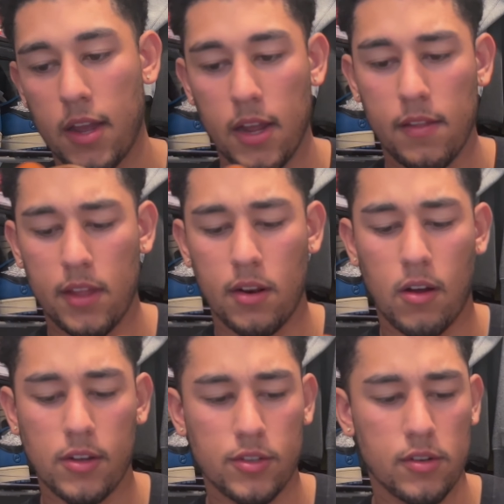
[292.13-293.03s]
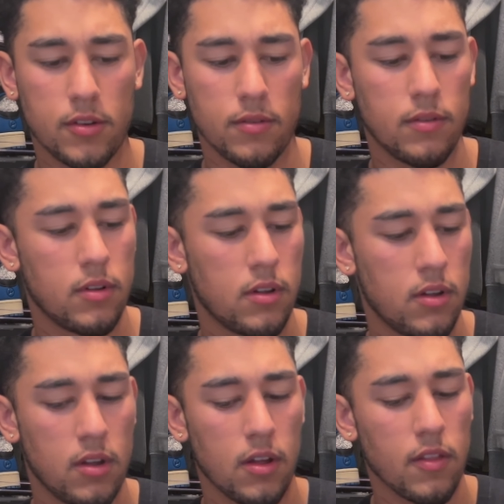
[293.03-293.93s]
And then also
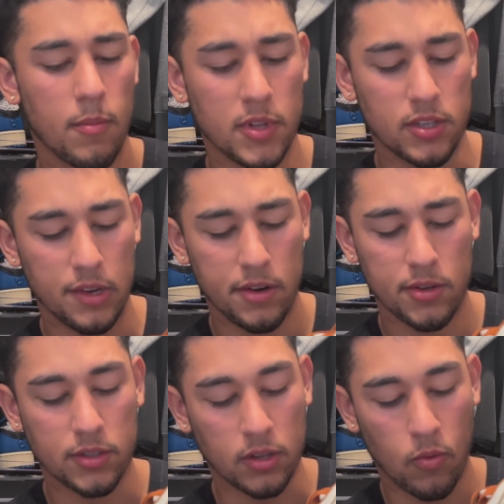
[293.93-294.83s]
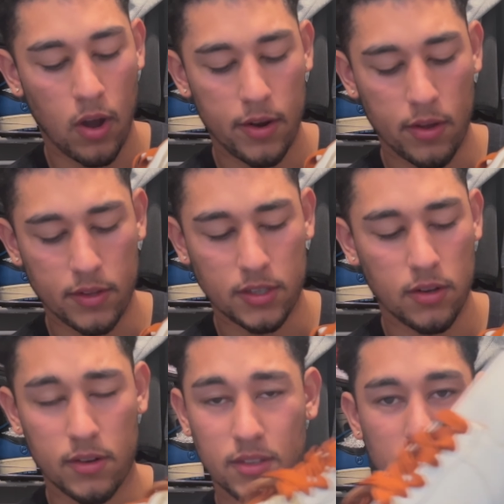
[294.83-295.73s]
the materials and the quality on this
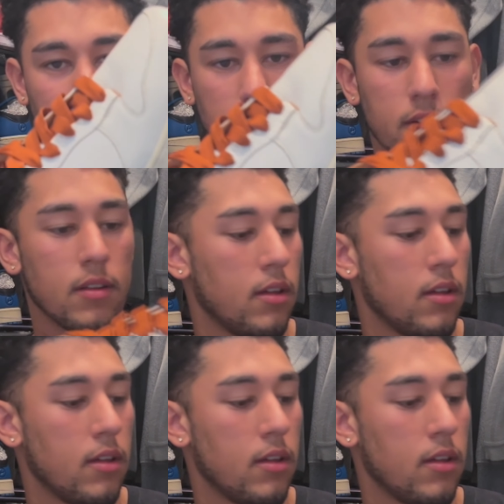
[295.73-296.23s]
are insane.